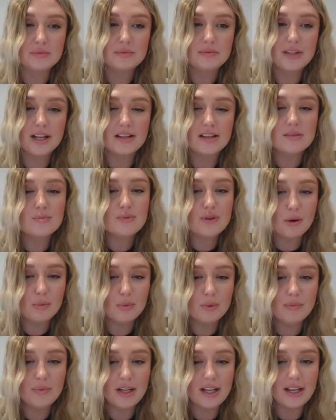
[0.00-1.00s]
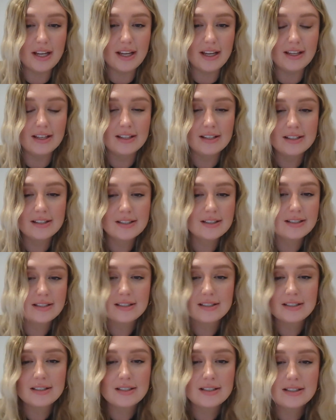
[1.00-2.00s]
That's probably
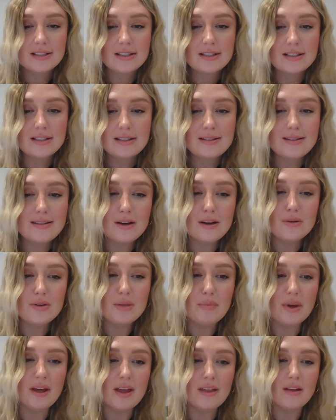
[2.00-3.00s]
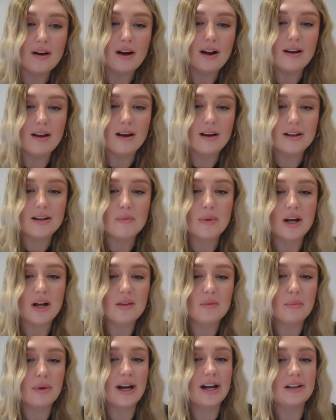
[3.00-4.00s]
the only bit that I like about the
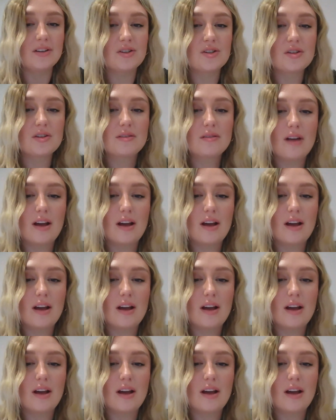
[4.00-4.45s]
badge.